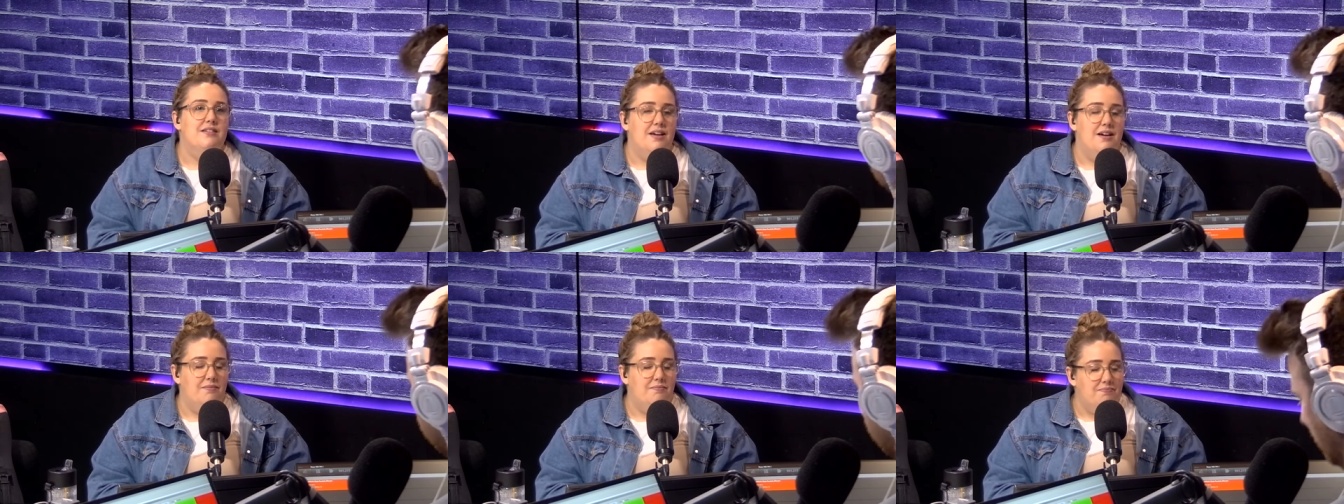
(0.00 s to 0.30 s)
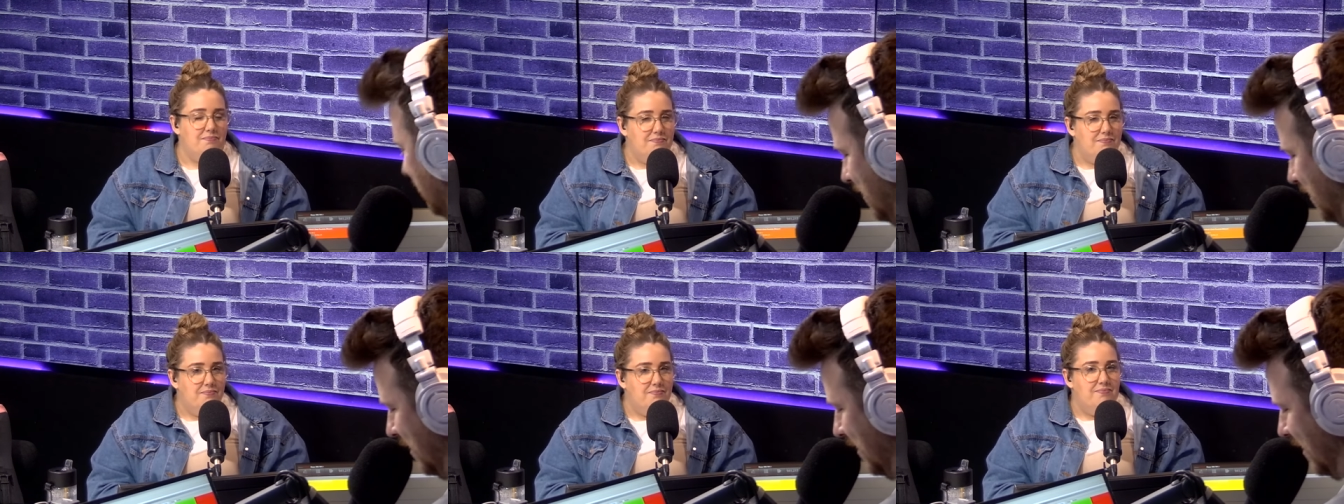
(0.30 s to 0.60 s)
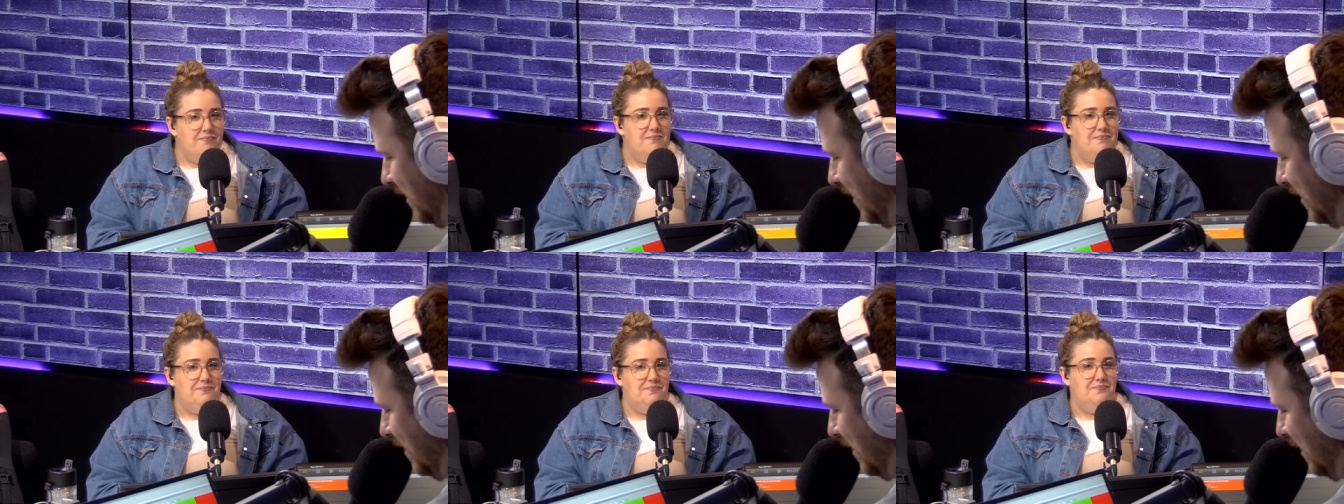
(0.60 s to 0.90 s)
Yep.
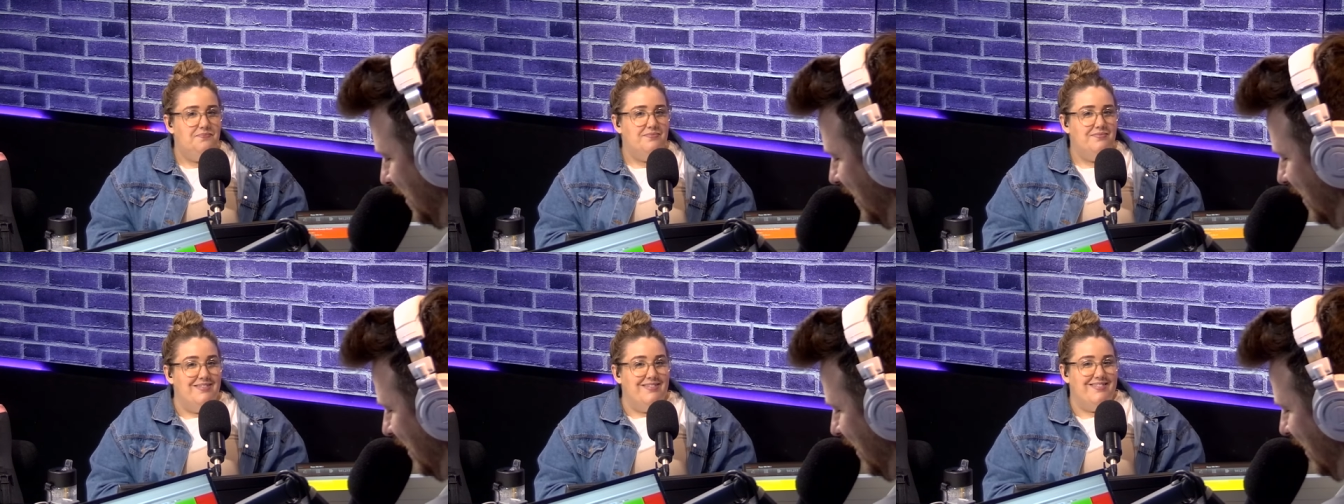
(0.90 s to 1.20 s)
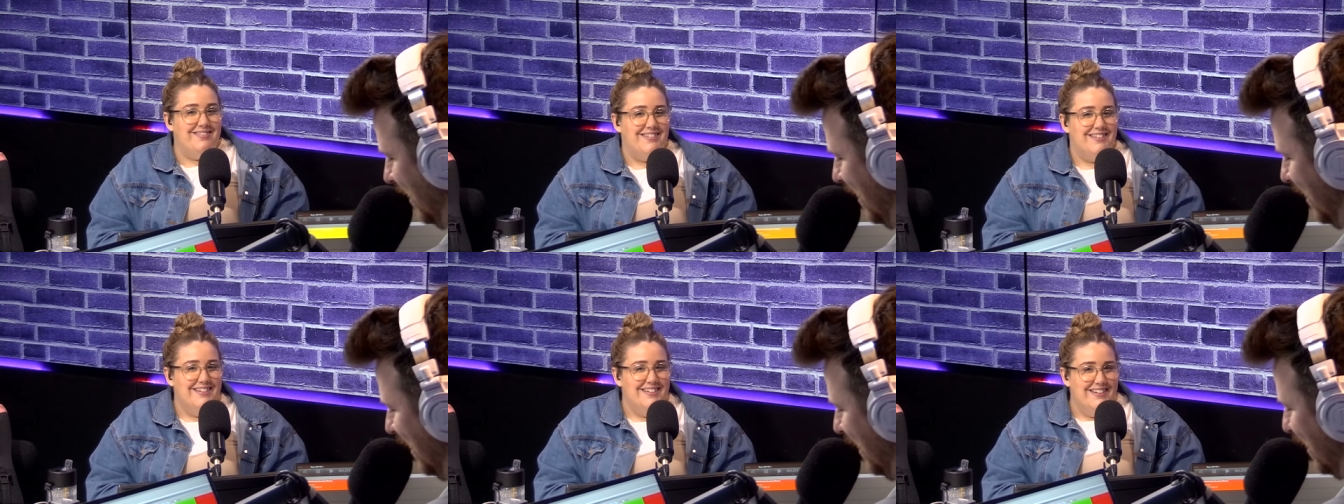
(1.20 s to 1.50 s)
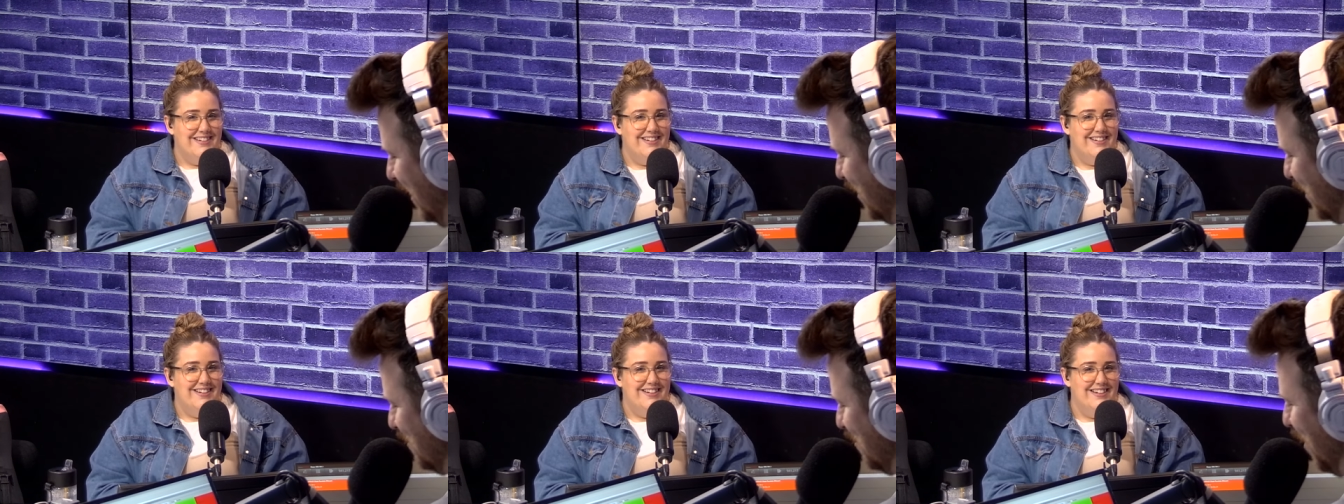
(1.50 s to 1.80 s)

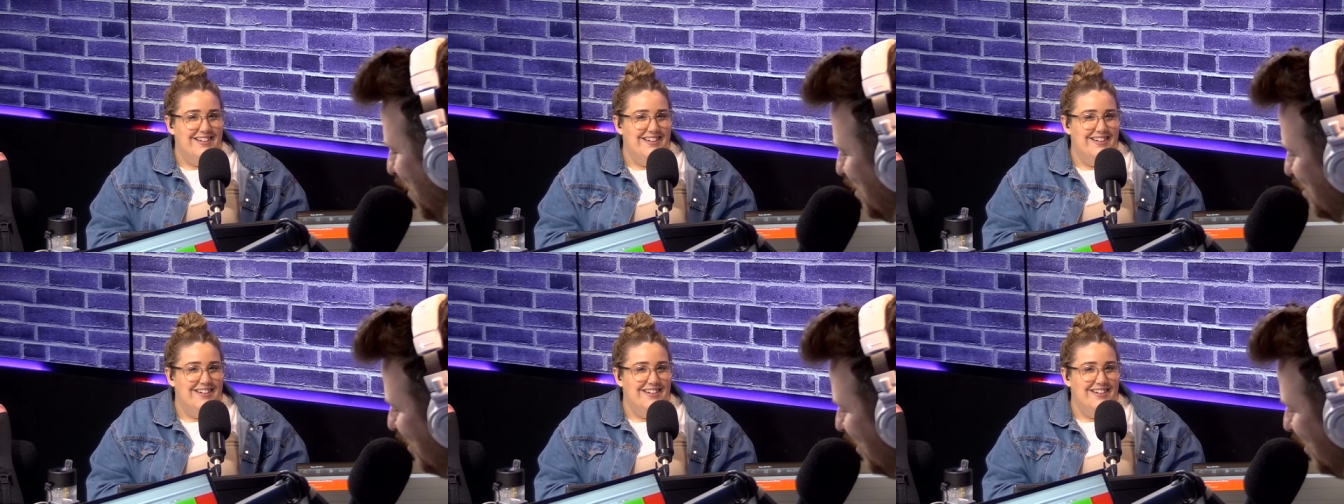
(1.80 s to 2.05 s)
Smosh